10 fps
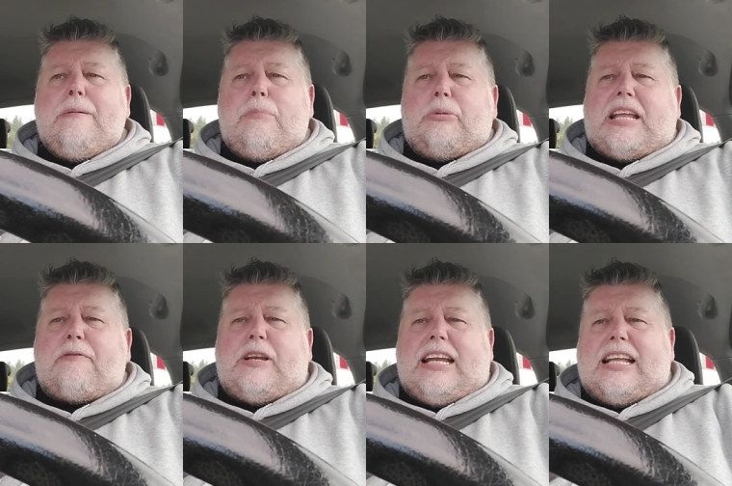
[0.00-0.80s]
But we
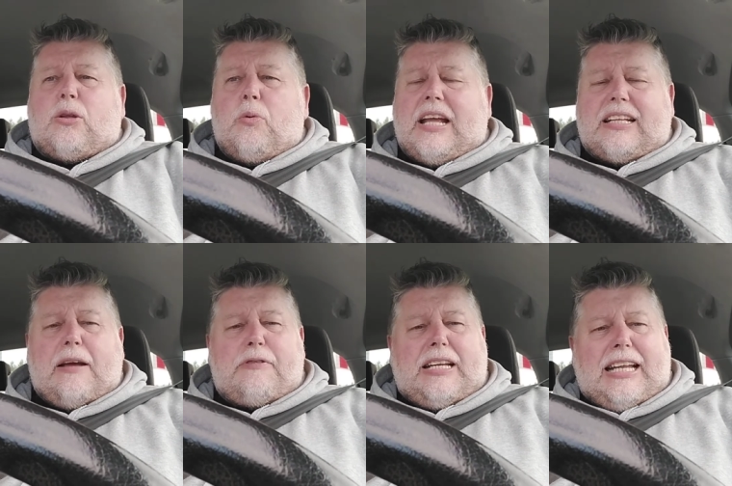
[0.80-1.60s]
definitely need the win,
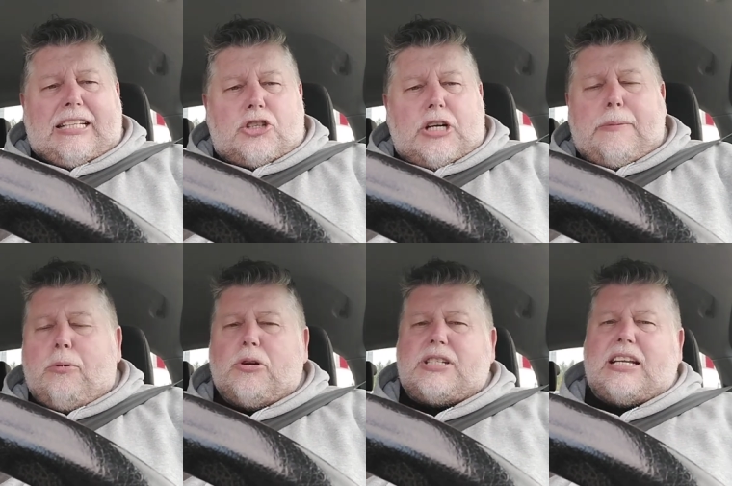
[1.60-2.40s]
definitely need the 3
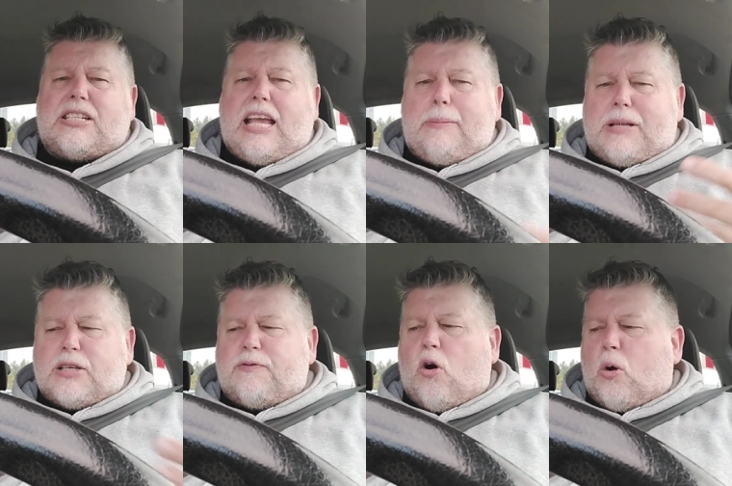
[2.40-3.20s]
points. Let's keep
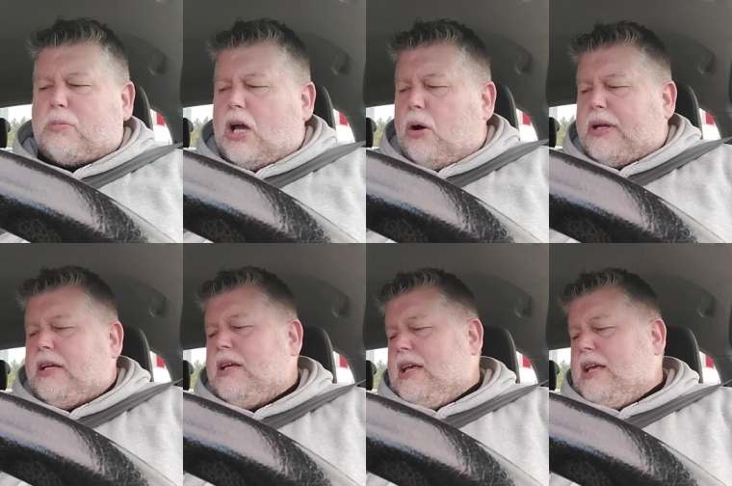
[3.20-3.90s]
this form going.